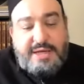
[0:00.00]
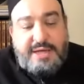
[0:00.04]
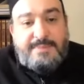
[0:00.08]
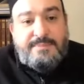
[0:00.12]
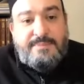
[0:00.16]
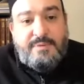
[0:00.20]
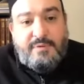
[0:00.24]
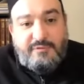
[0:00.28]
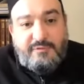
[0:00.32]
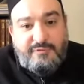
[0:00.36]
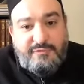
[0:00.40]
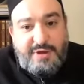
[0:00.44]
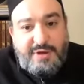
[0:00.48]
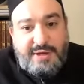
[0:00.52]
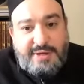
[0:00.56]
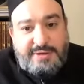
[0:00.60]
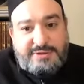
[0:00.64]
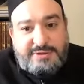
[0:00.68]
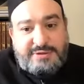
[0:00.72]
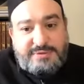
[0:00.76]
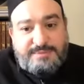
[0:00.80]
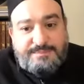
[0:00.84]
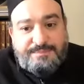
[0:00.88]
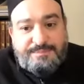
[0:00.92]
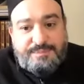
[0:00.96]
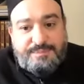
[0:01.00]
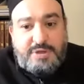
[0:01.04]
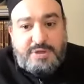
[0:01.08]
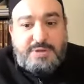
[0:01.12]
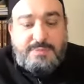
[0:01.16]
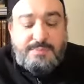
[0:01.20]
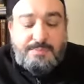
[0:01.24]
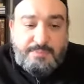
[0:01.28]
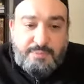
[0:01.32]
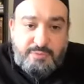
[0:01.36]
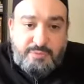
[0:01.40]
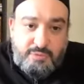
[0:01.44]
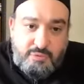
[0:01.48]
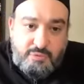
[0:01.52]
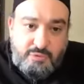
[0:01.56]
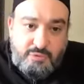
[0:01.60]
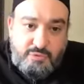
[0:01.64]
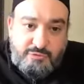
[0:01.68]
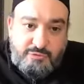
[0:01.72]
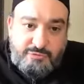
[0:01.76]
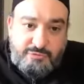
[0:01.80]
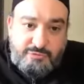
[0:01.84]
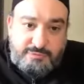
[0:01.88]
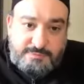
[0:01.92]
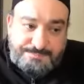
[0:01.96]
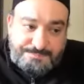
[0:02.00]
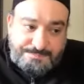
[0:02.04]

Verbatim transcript: and perfect, improve,